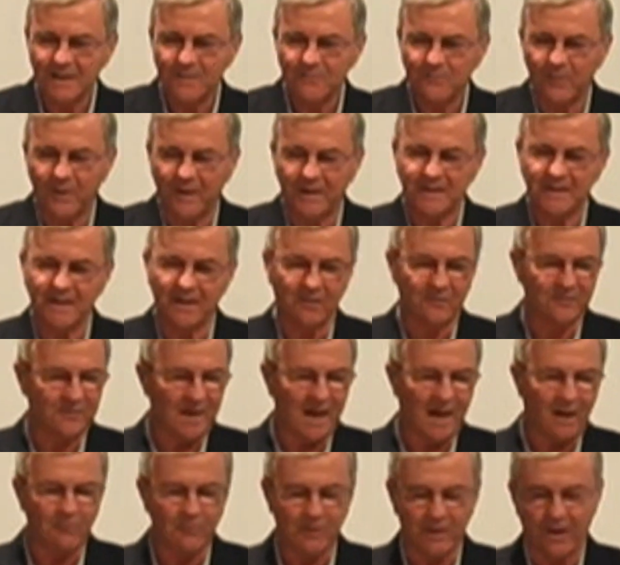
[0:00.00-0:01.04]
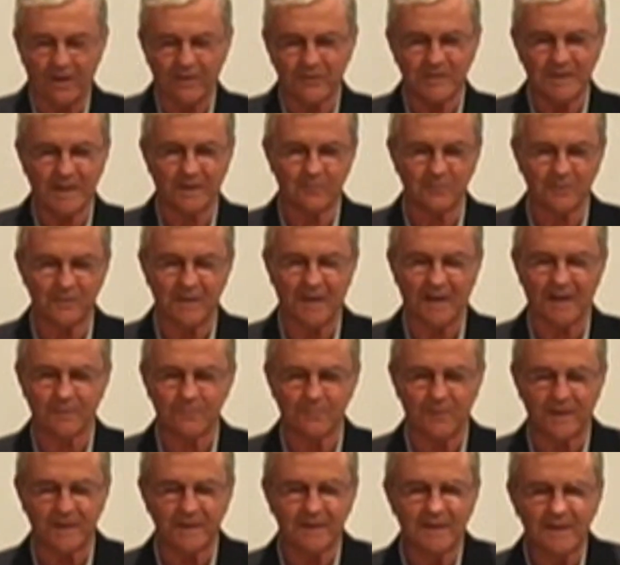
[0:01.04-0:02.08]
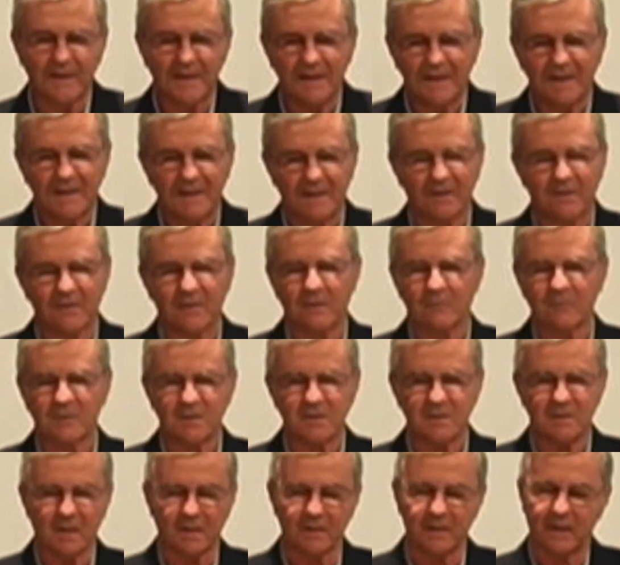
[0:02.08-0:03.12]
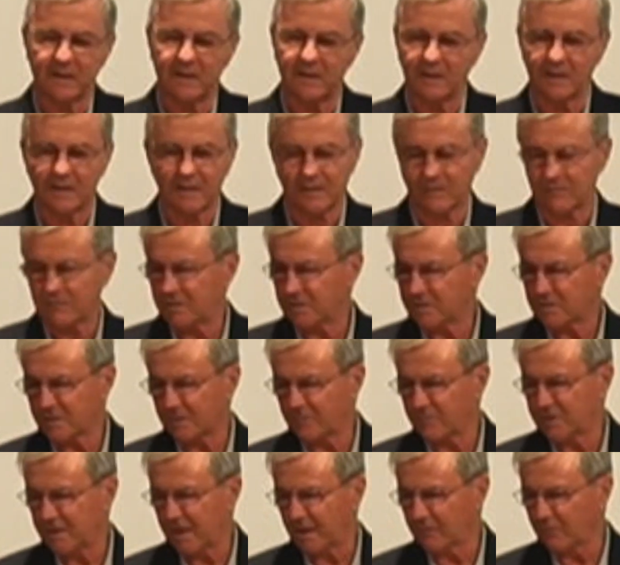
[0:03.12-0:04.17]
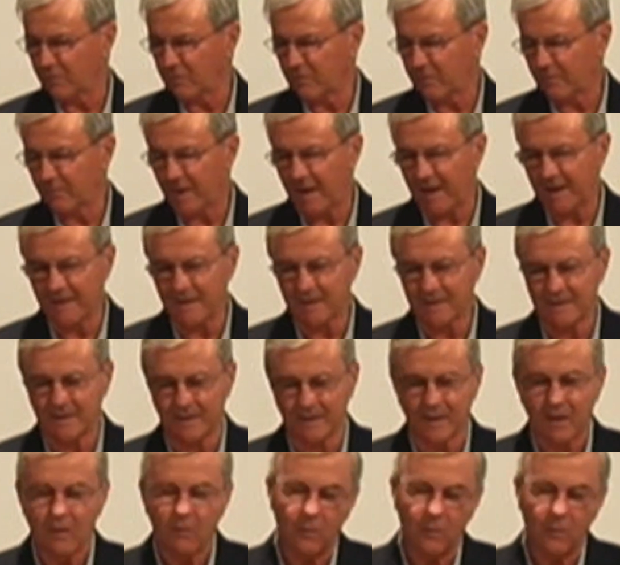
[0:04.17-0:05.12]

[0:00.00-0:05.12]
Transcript: But, now we're all set with that. But, it was just a letter of just some general reminding thing.